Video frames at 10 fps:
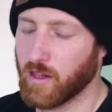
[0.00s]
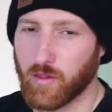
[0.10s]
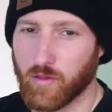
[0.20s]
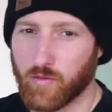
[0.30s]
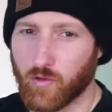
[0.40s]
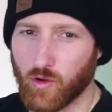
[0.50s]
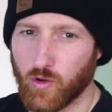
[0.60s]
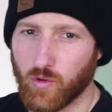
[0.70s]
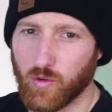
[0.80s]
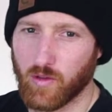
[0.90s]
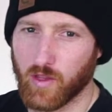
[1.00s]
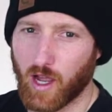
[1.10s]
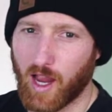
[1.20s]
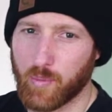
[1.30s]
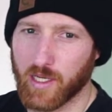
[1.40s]
through the
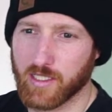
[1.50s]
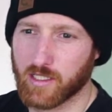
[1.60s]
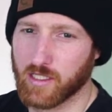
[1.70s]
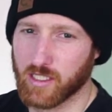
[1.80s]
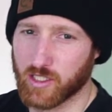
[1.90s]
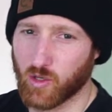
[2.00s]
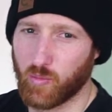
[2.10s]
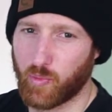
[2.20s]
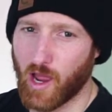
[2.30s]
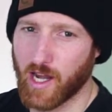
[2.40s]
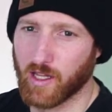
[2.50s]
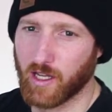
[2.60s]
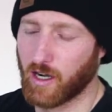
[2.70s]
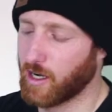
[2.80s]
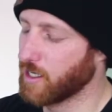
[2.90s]
eyepiece, because it's so bright out
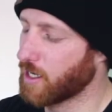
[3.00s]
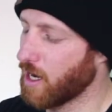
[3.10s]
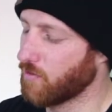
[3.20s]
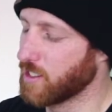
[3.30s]
there you can't